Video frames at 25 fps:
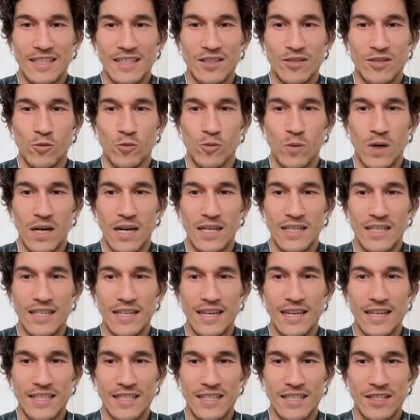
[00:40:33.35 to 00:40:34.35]
So 1 at
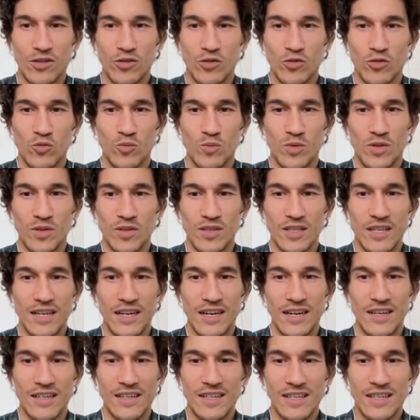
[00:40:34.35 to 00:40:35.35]
least should be
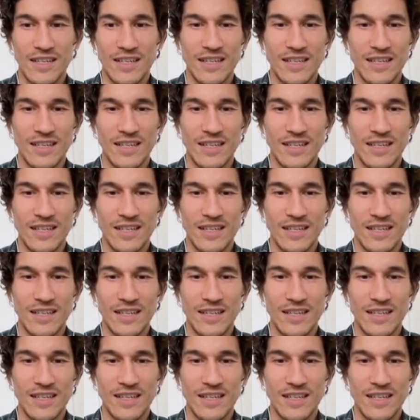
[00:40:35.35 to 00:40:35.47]
there.